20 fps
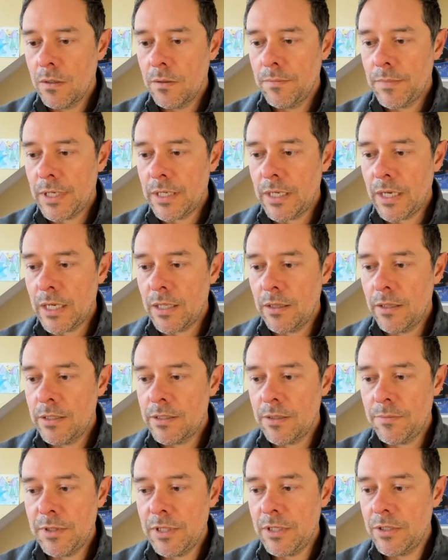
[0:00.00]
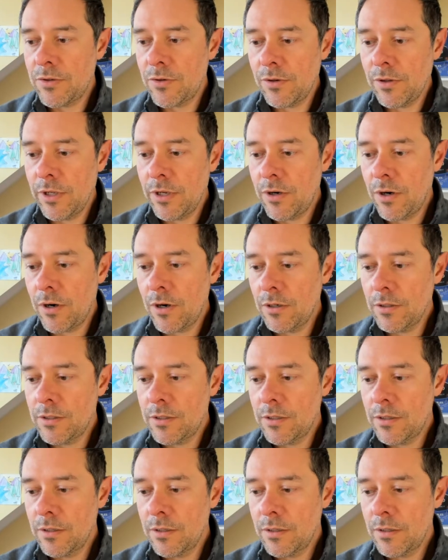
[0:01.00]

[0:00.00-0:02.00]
My God, some of these early cards.